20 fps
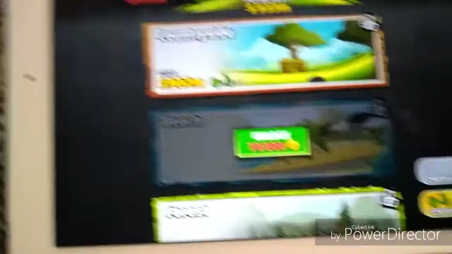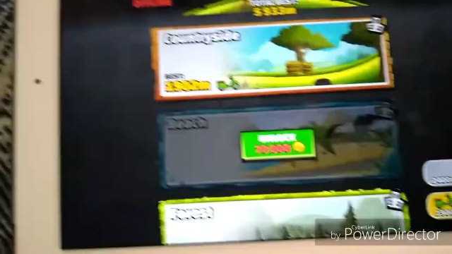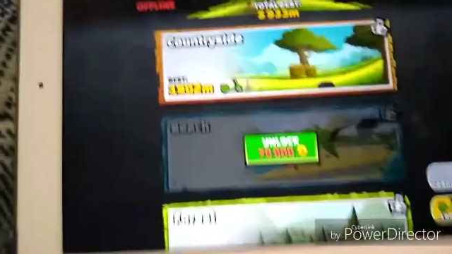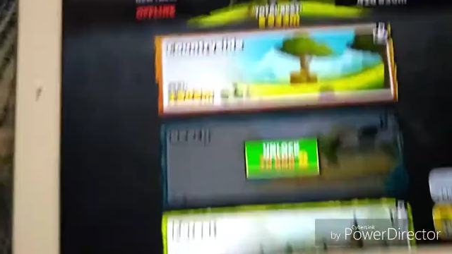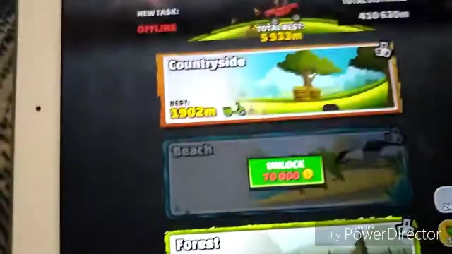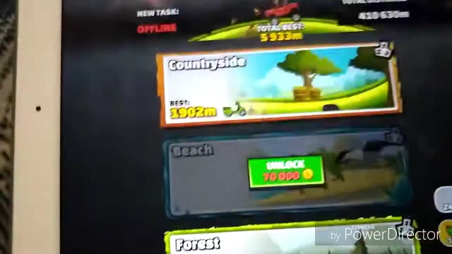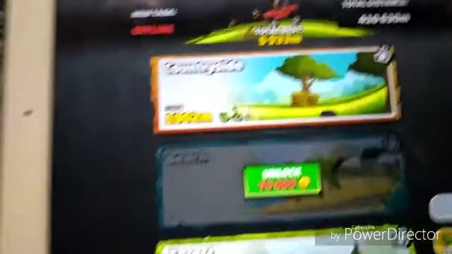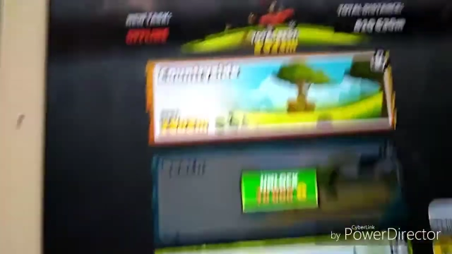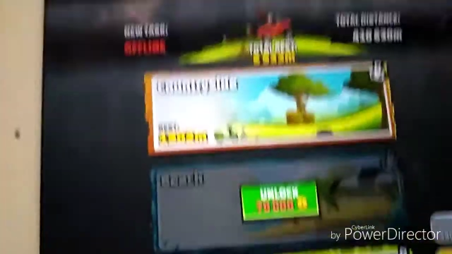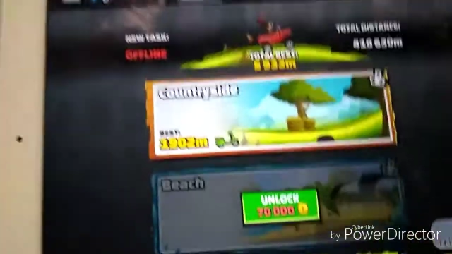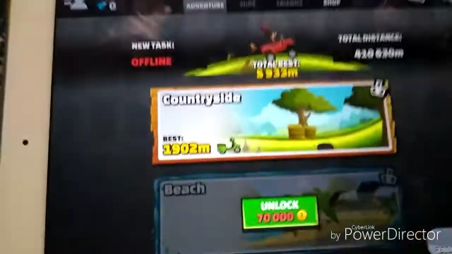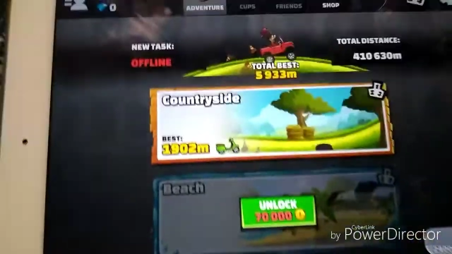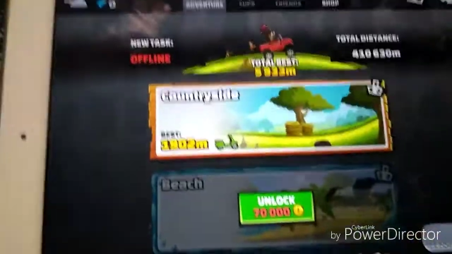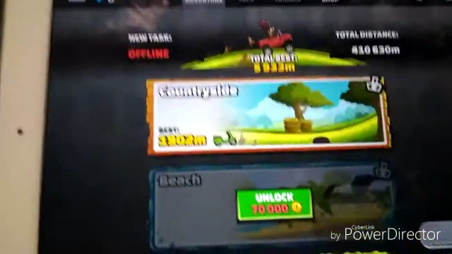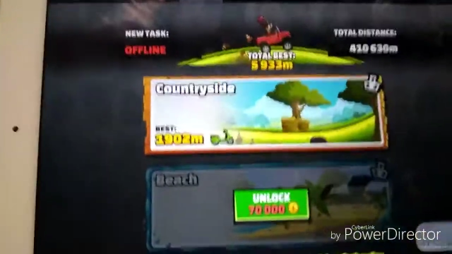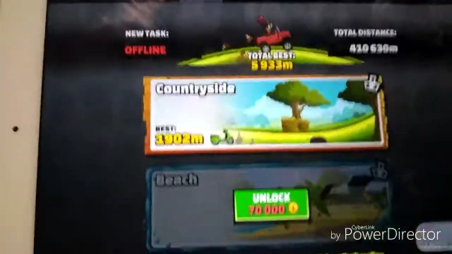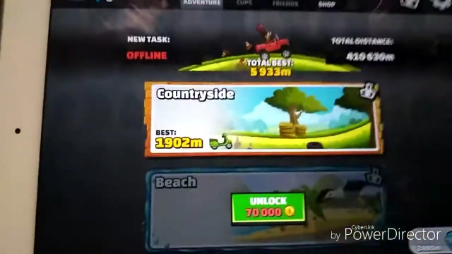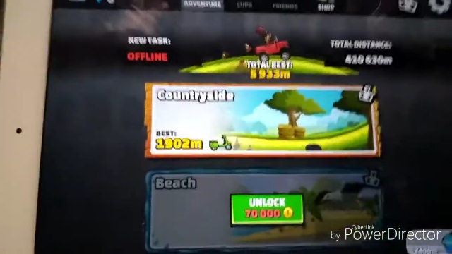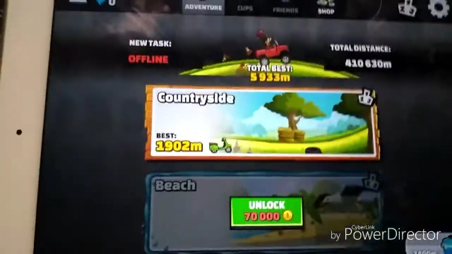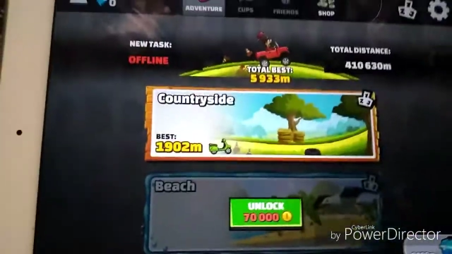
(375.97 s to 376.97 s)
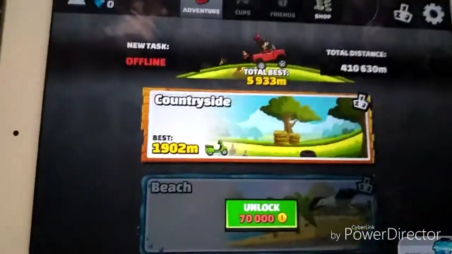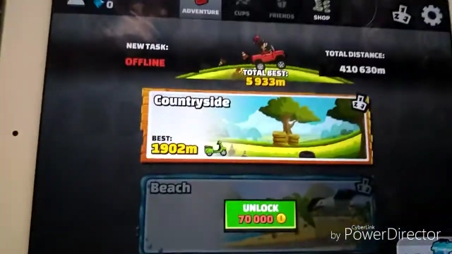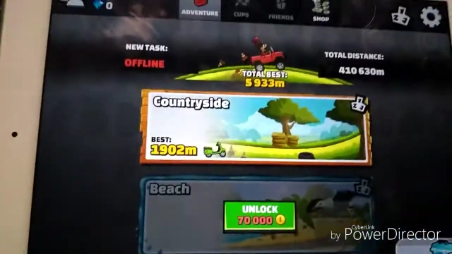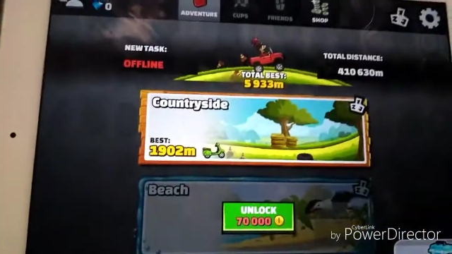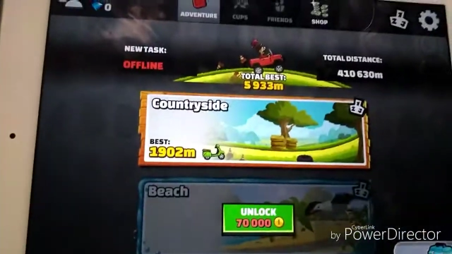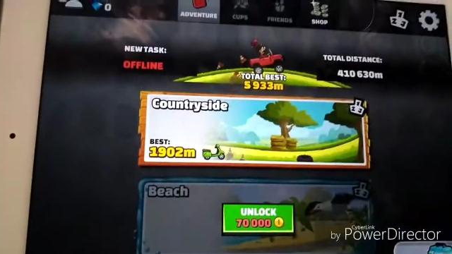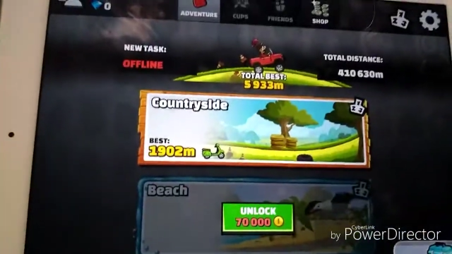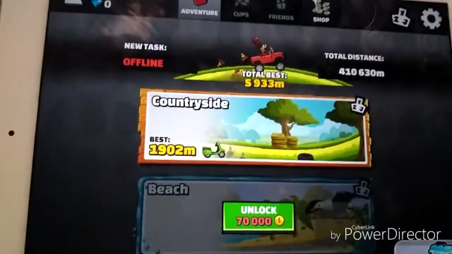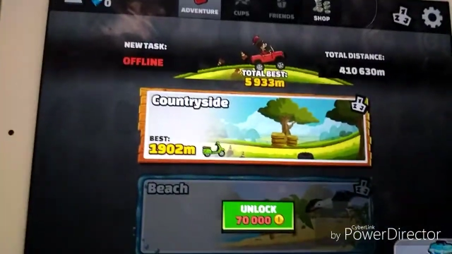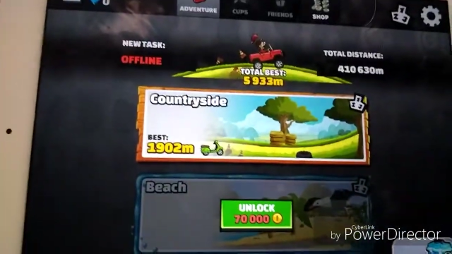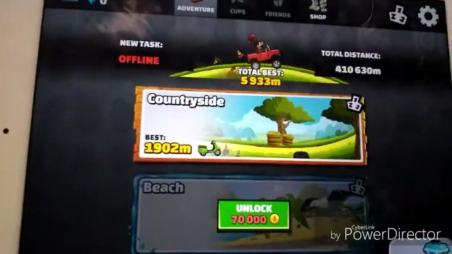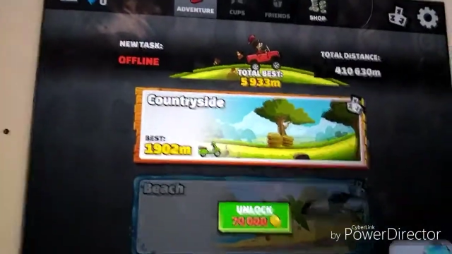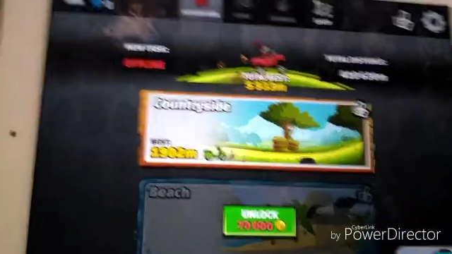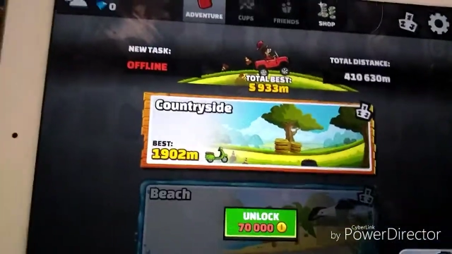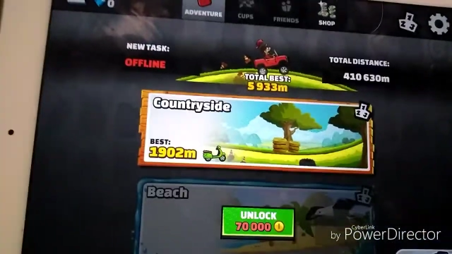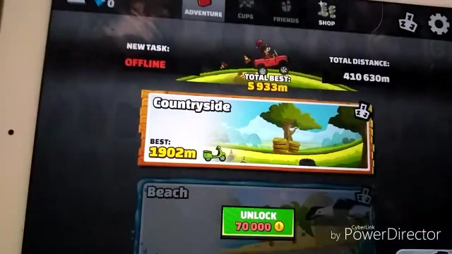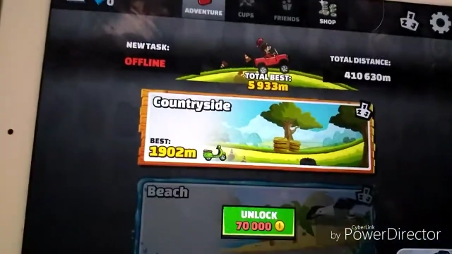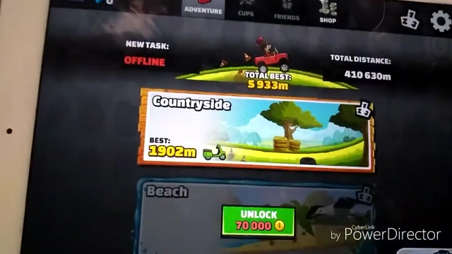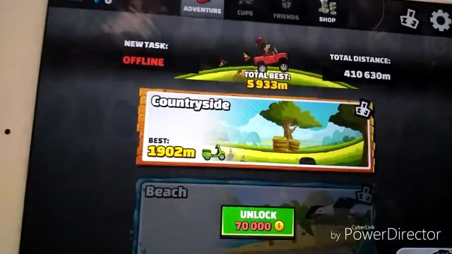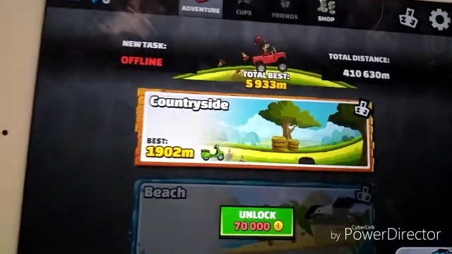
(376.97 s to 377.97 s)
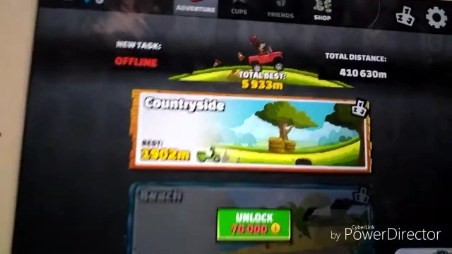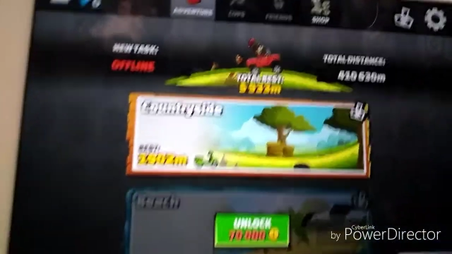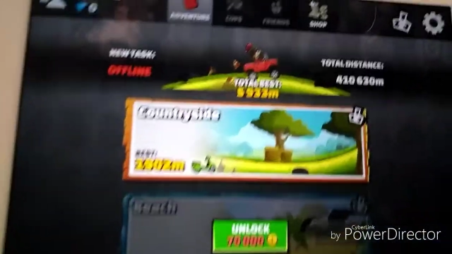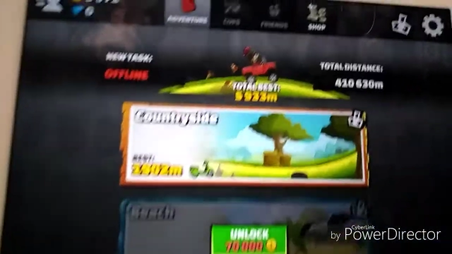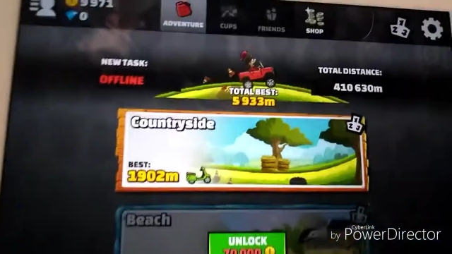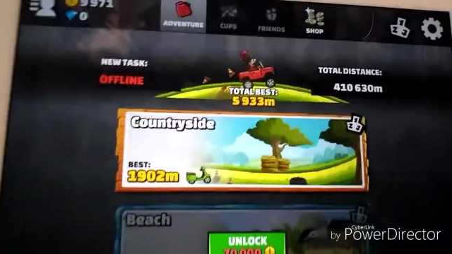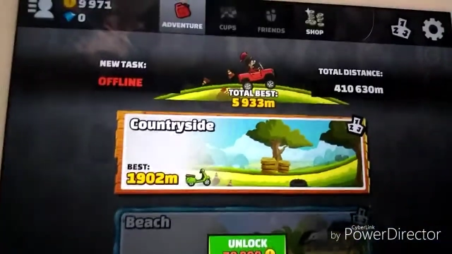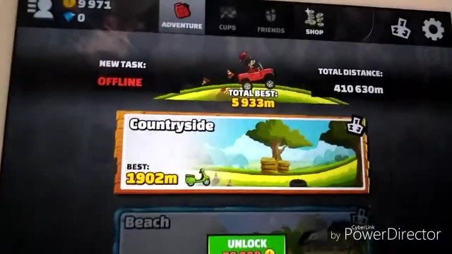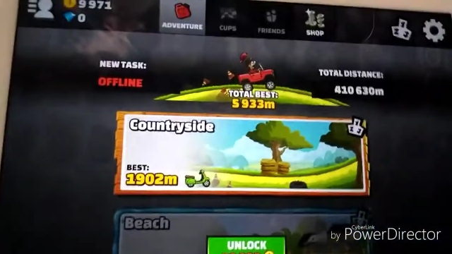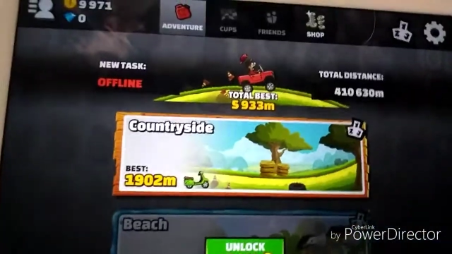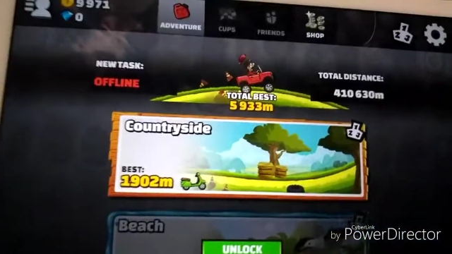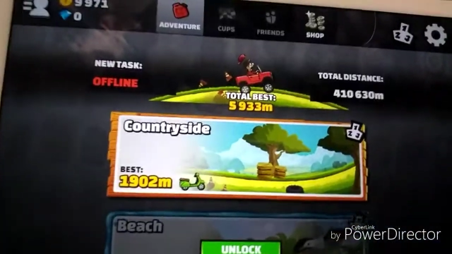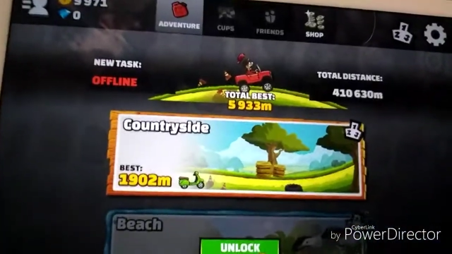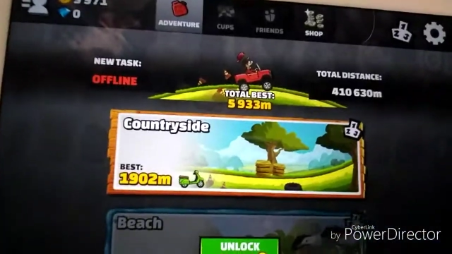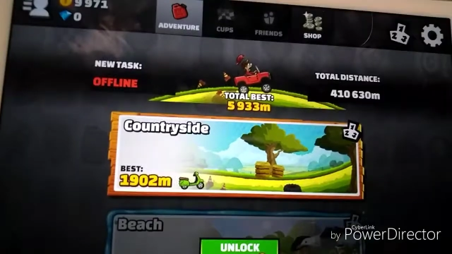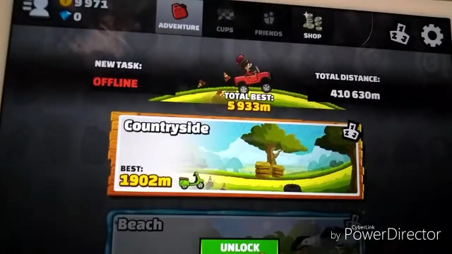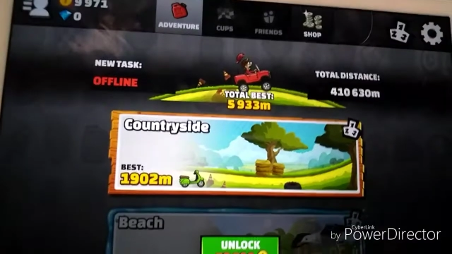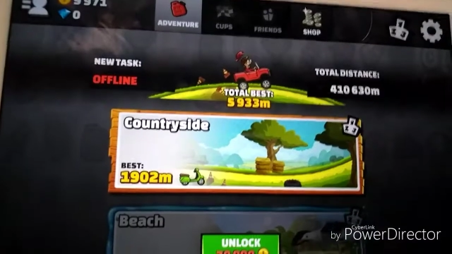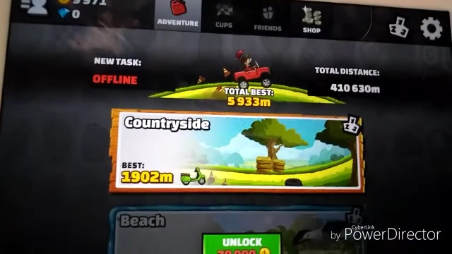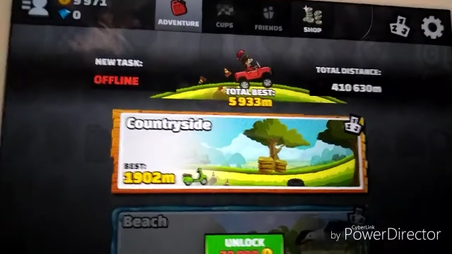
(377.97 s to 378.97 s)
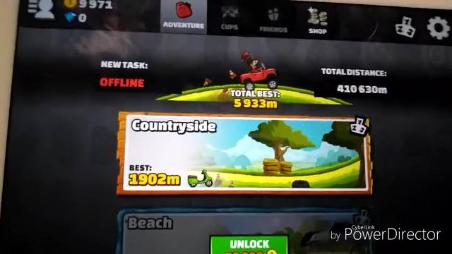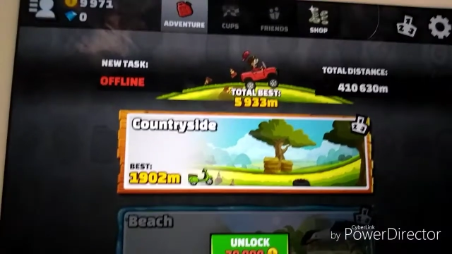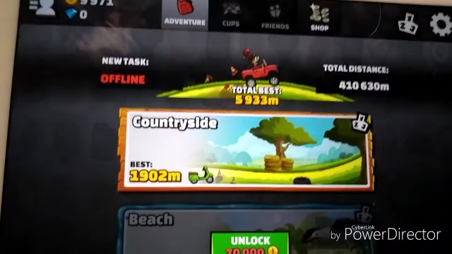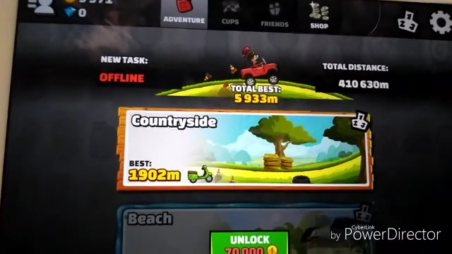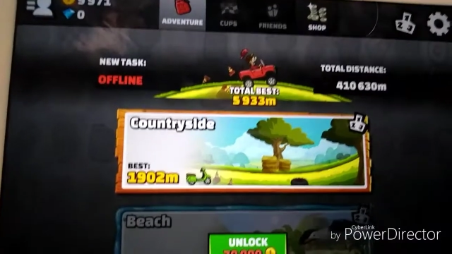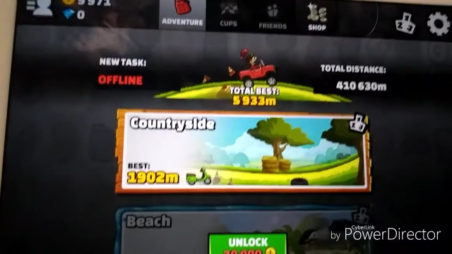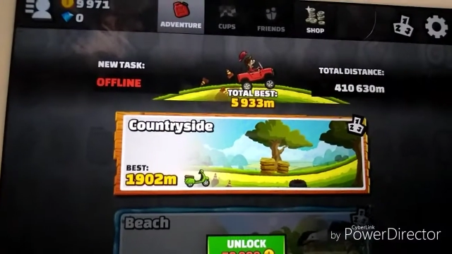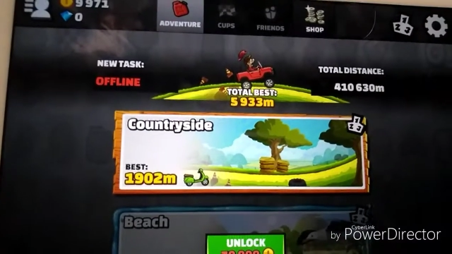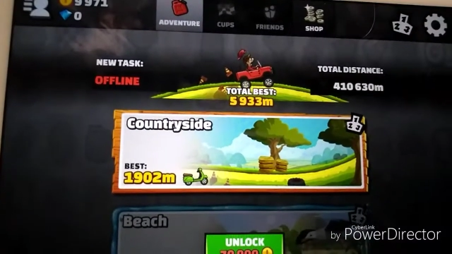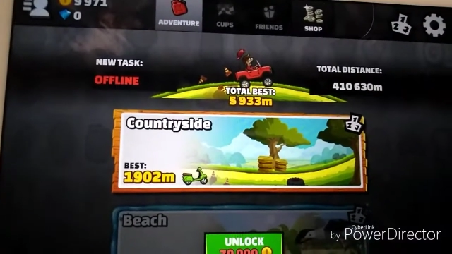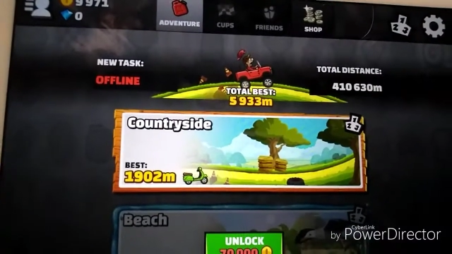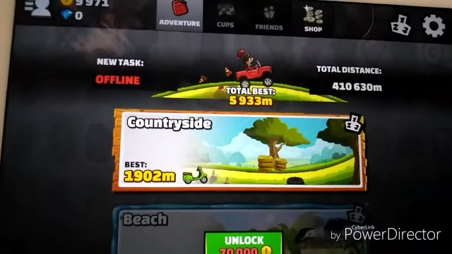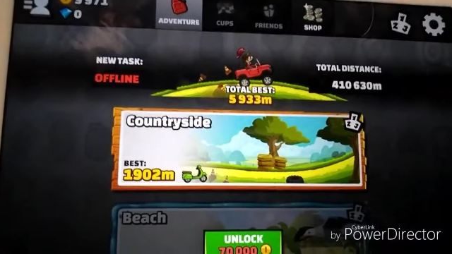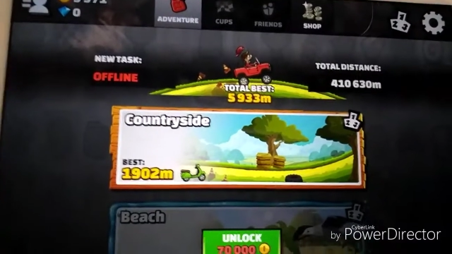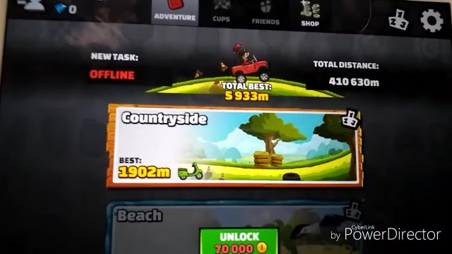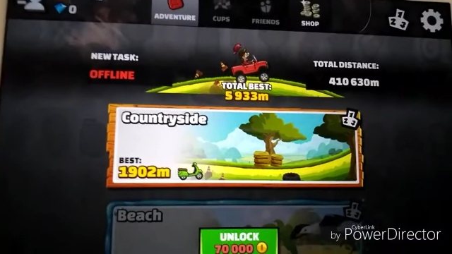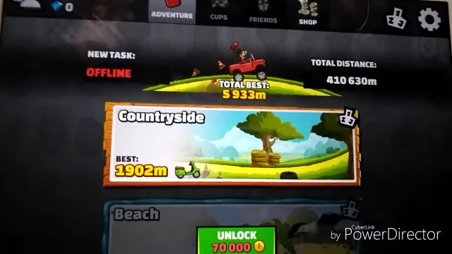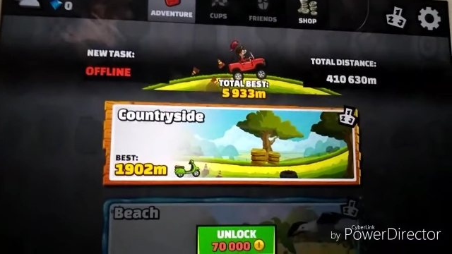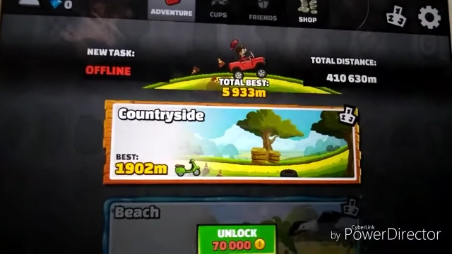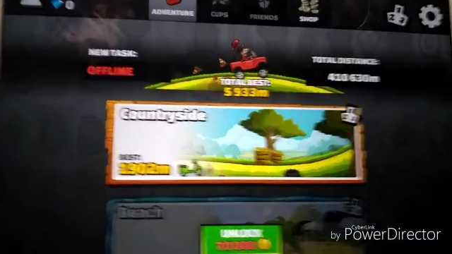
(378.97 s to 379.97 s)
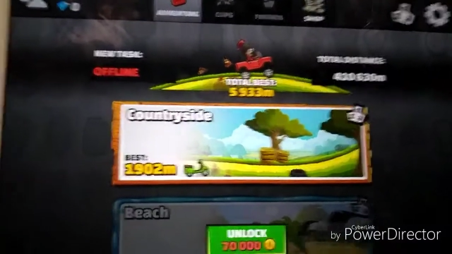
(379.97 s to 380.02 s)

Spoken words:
(no speaker visible)